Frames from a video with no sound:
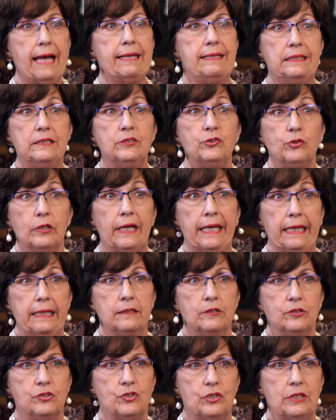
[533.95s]
I need your
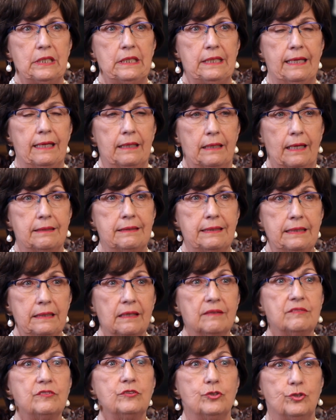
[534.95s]
energy, and I need
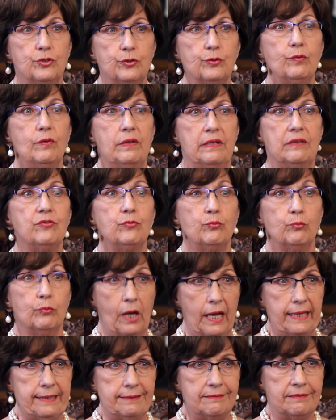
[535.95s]
us to do this
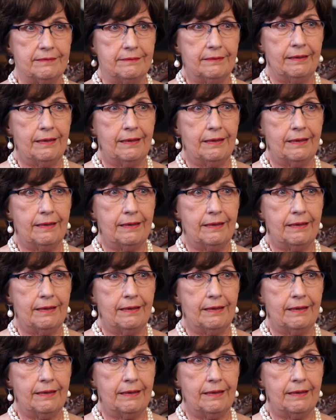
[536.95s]
right.